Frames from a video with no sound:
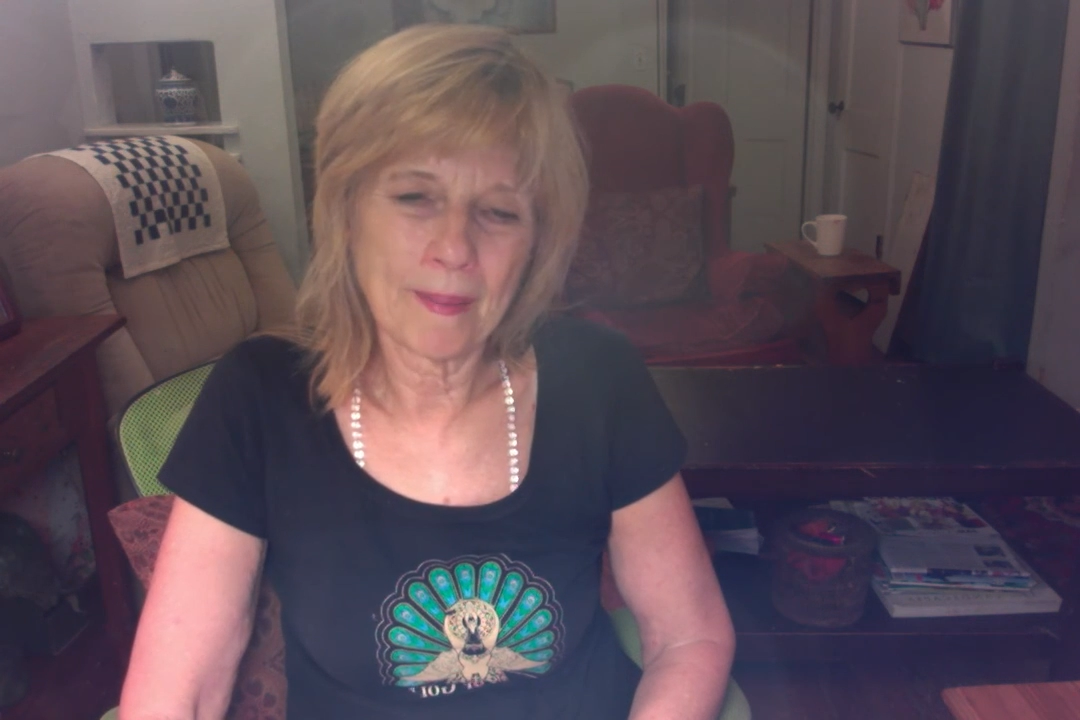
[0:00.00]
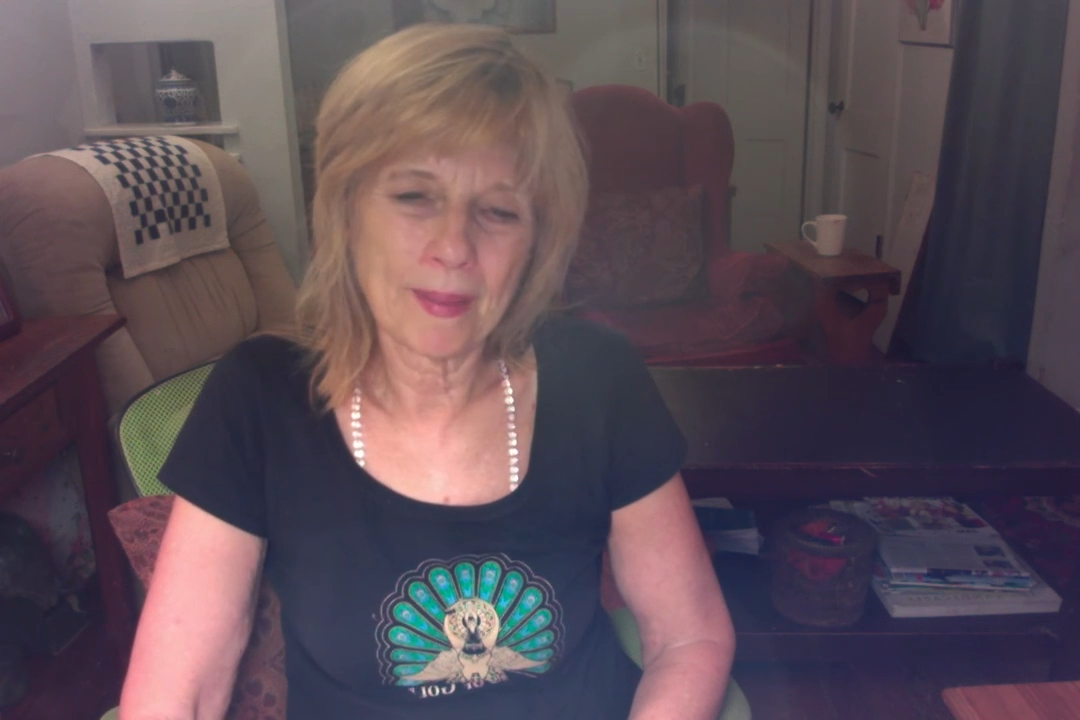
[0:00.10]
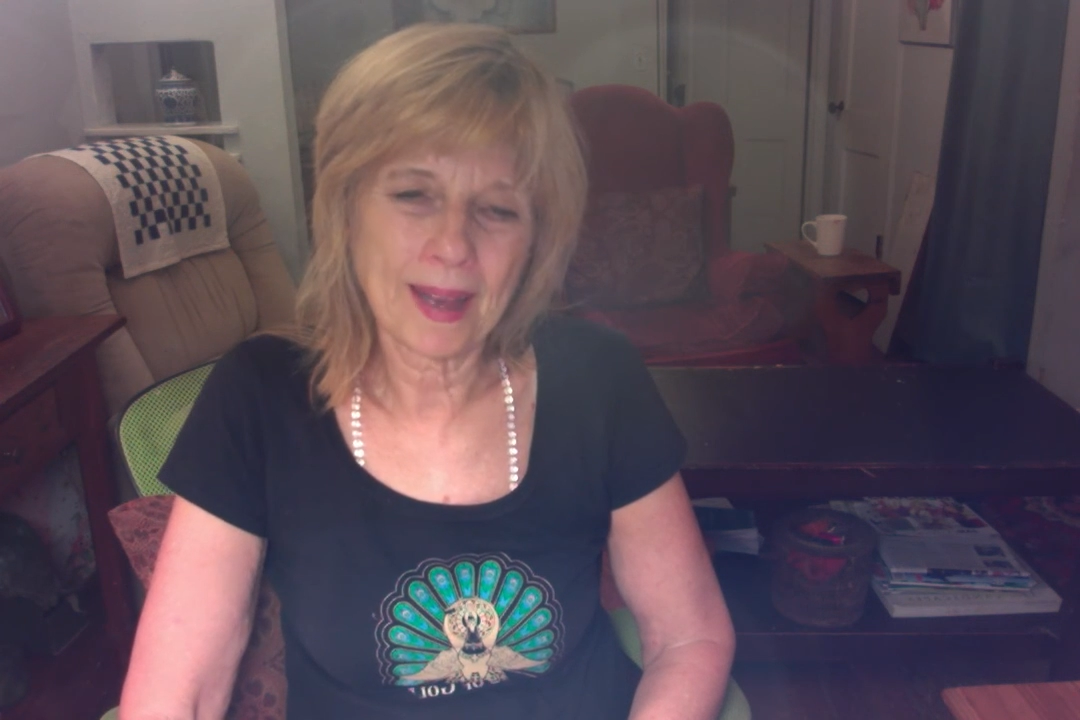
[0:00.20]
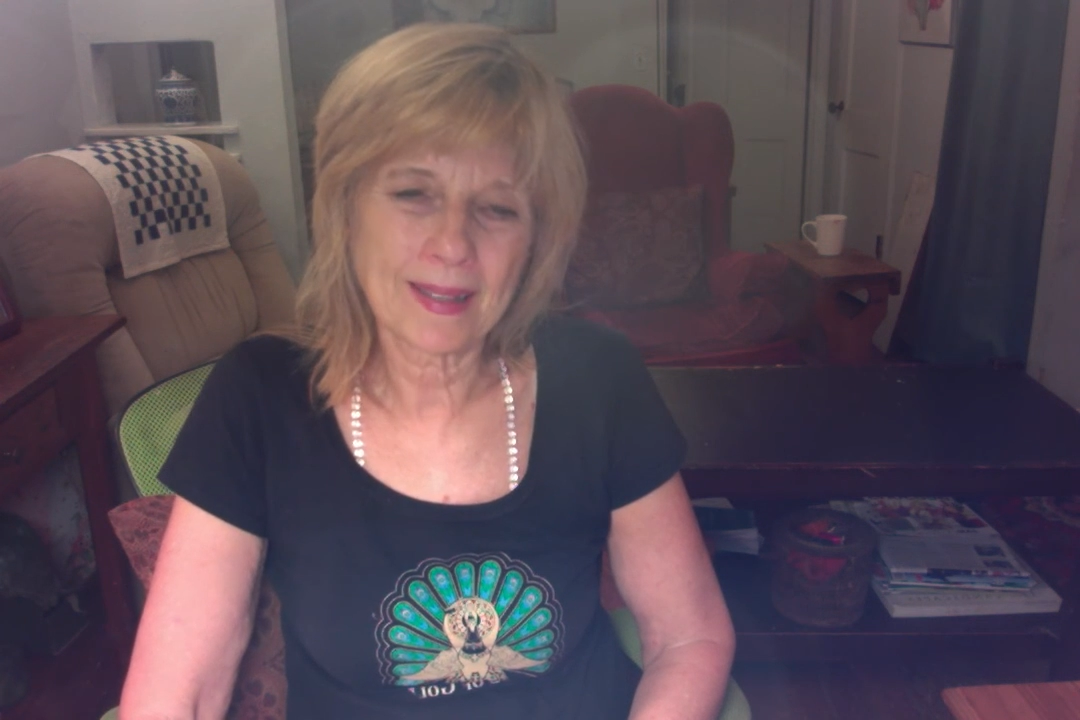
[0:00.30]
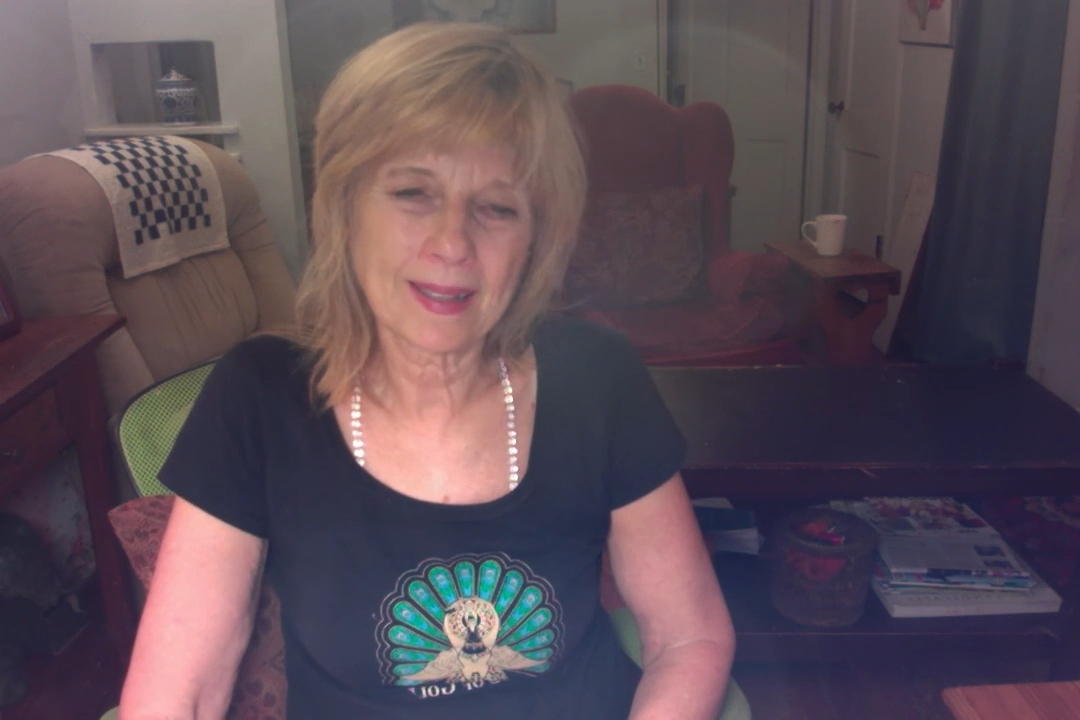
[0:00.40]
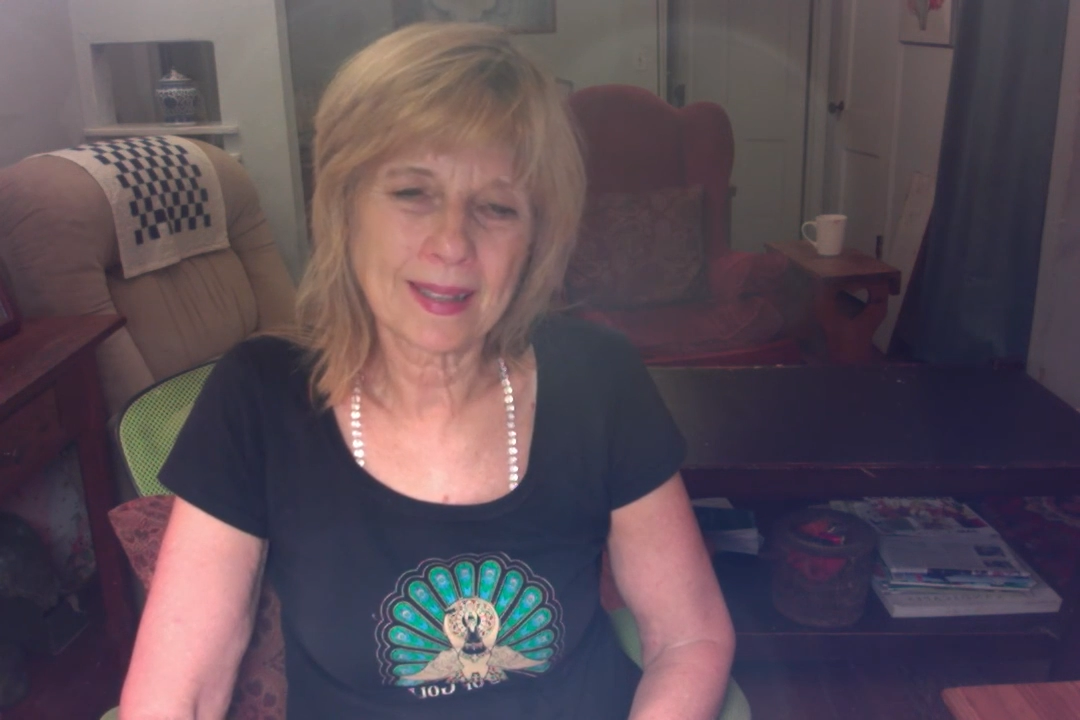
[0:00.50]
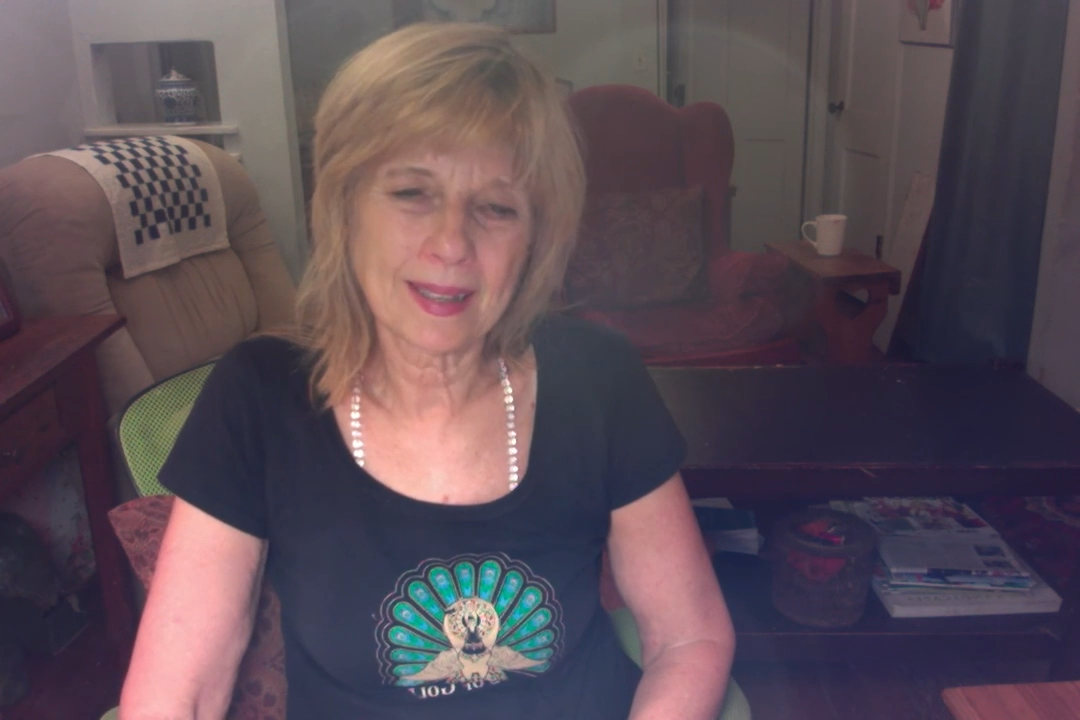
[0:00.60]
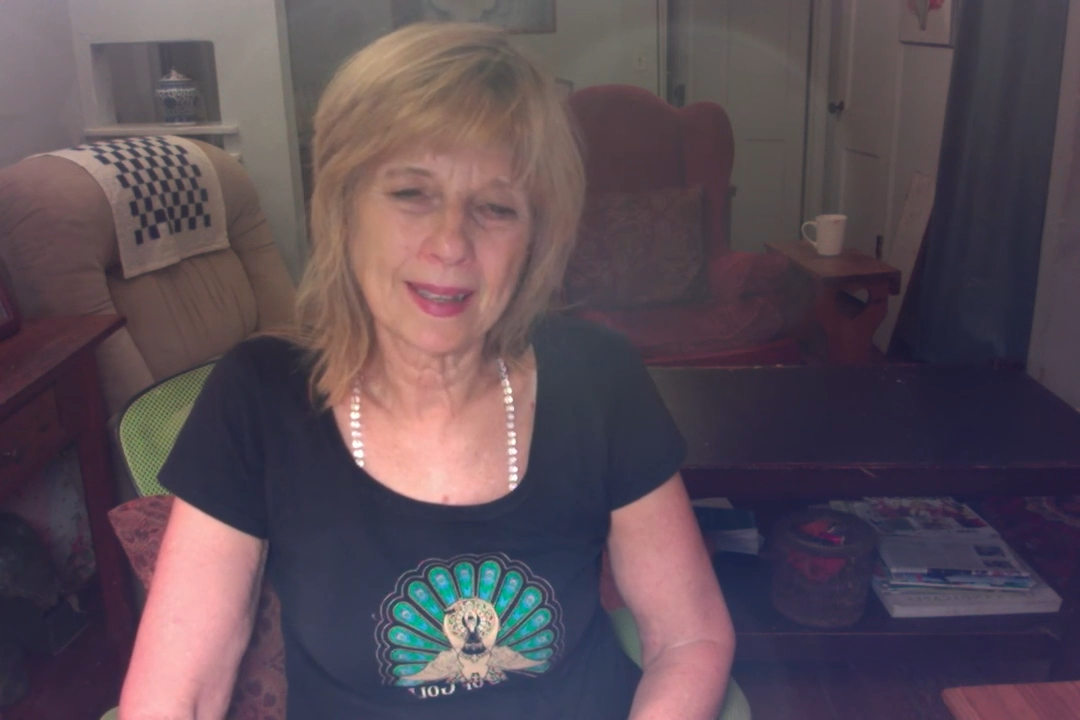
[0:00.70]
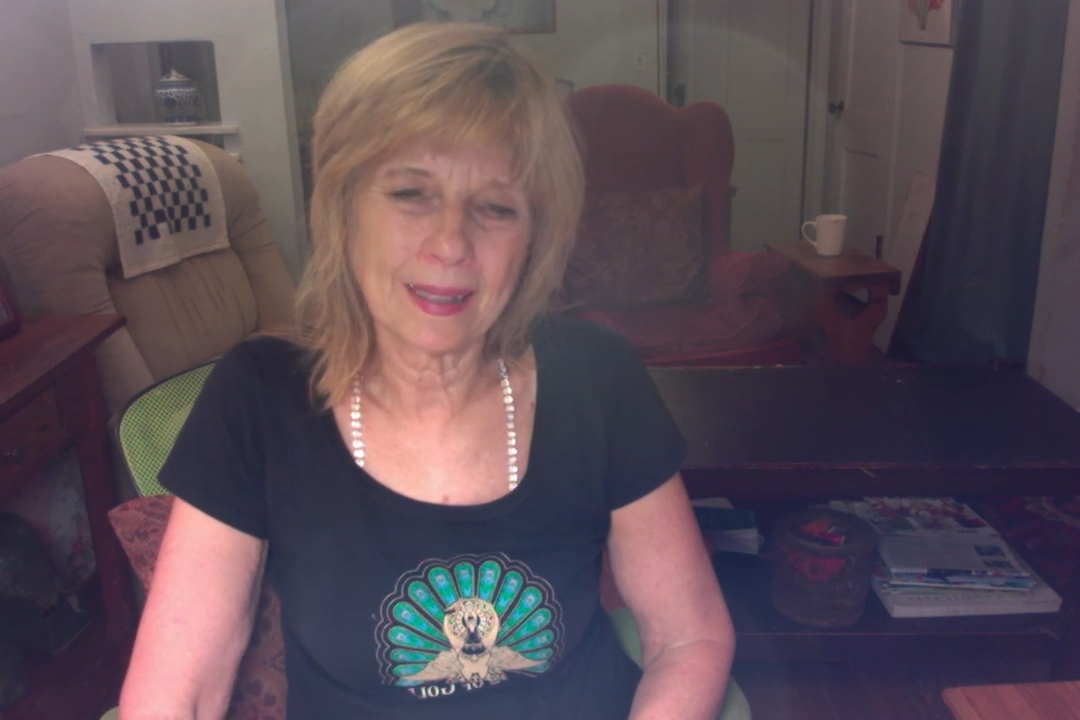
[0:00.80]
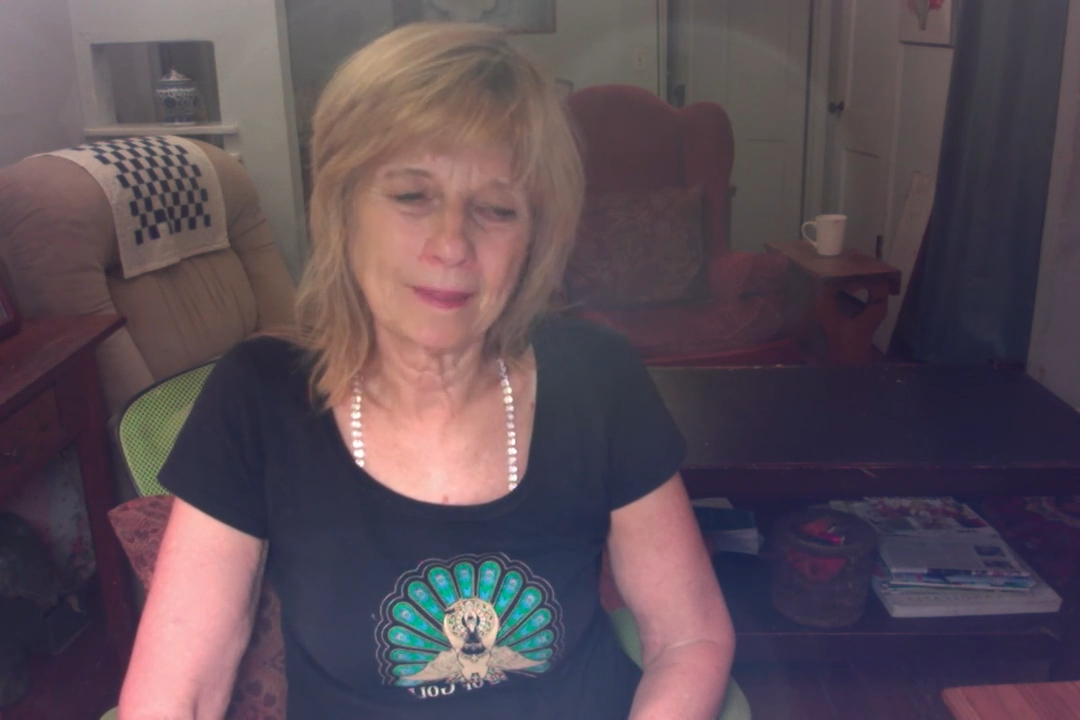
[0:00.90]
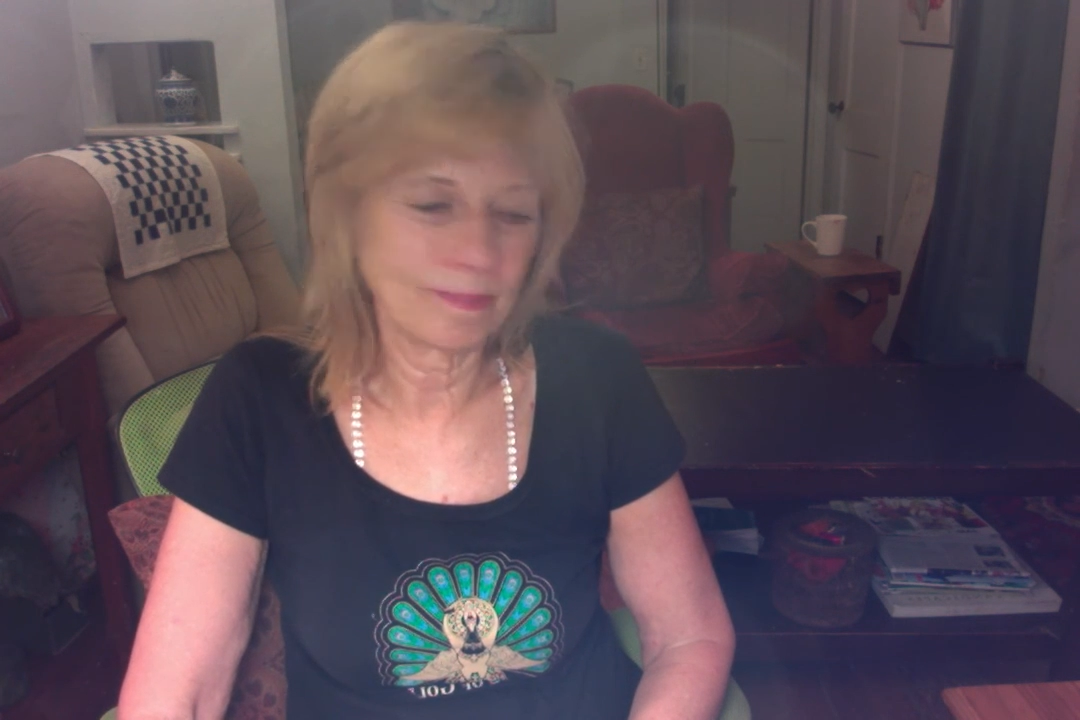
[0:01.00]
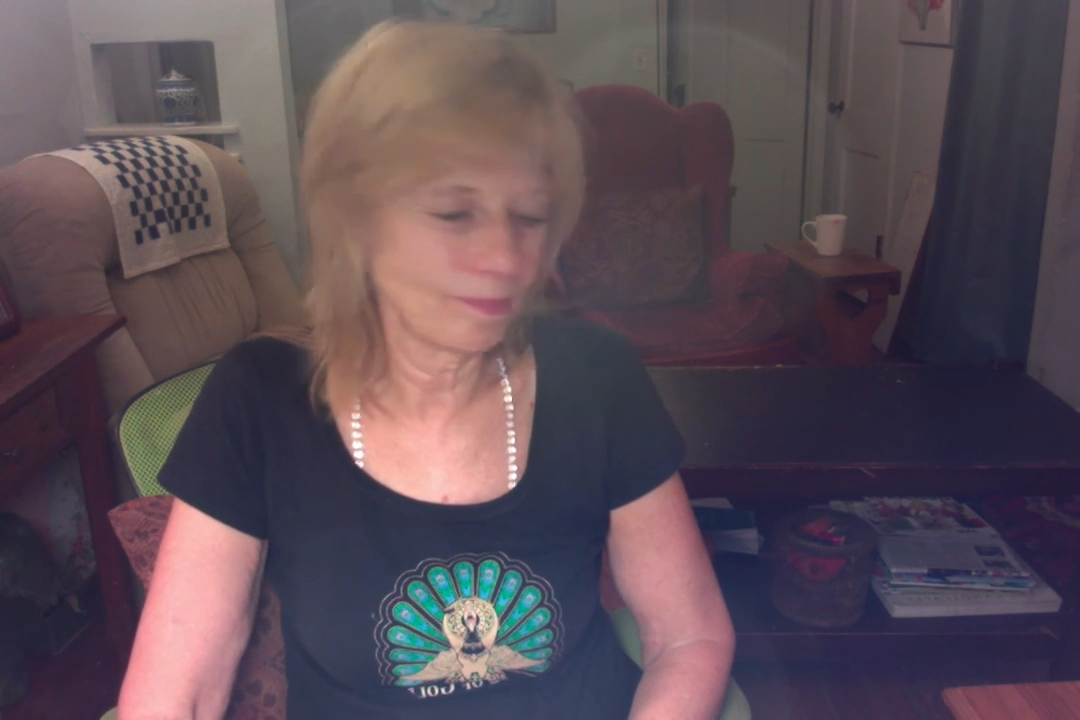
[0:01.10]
that's it.